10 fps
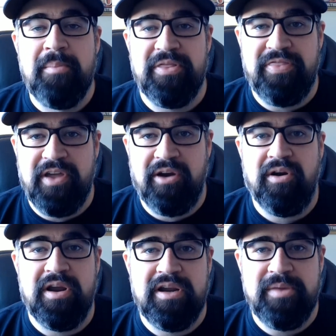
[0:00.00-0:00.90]
But there are
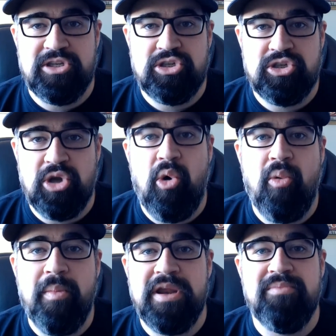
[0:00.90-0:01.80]
going to be so
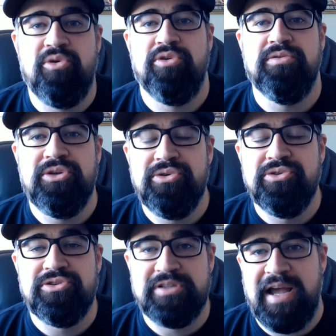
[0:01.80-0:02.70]
many more
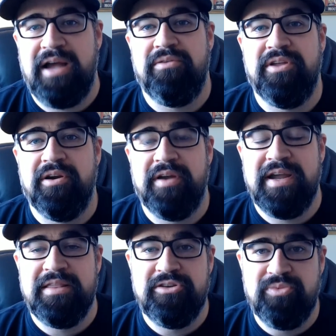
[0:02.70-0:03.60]
losers out there
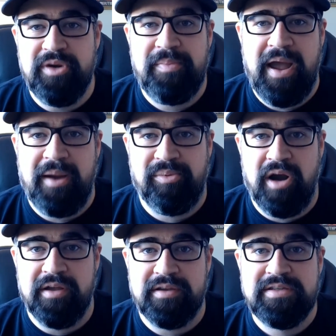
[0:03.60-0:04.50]
in these repack
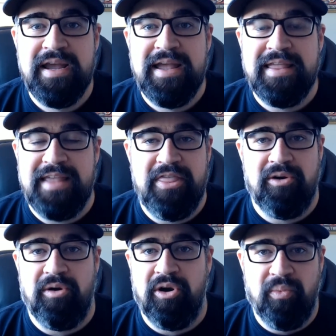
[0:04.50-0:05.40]
products than
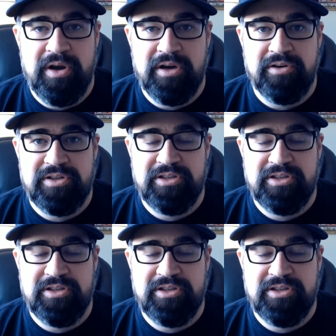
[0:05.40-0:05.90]
there are winners.